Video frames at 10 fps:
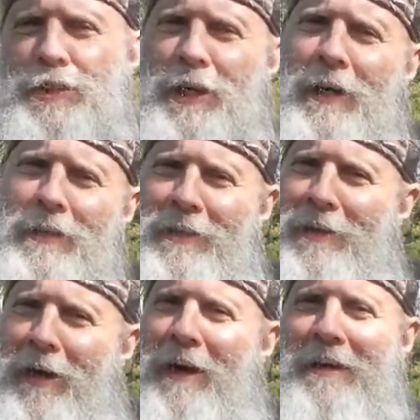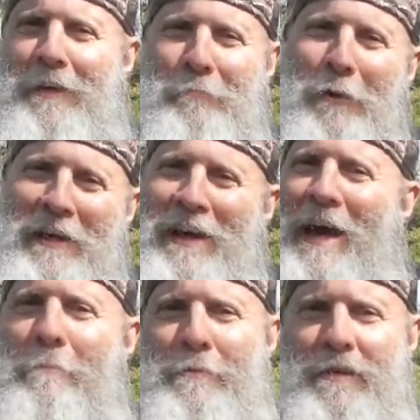Jacques Lacan and what
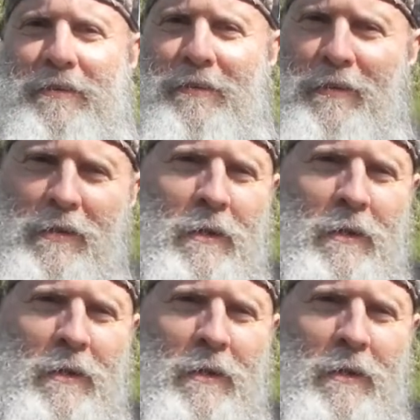happened?